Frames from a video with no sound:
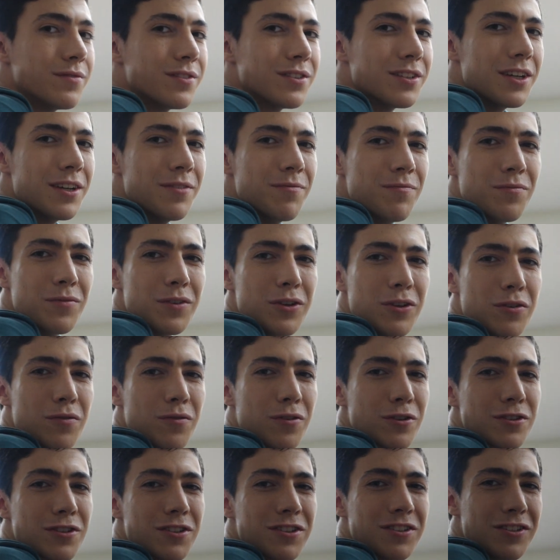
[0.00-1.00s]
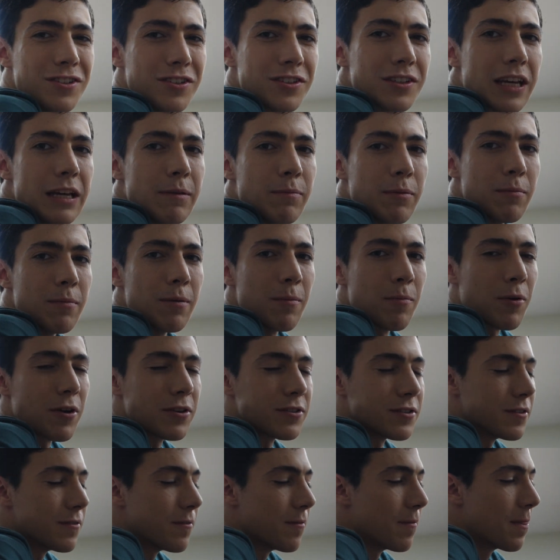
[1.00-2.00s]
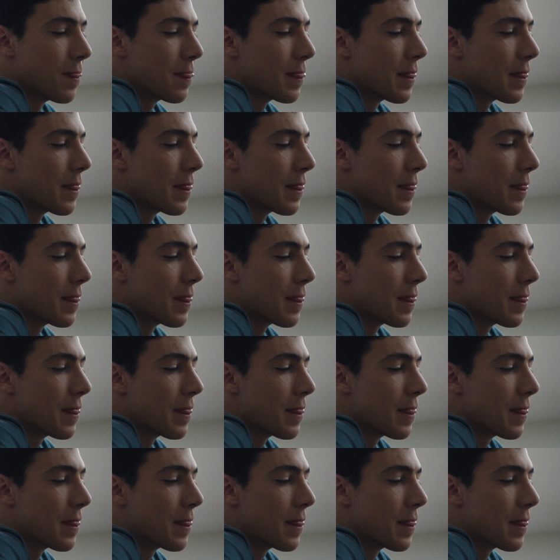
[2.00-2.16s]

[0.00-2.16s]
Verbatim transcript: See, the universe is just keeping me present.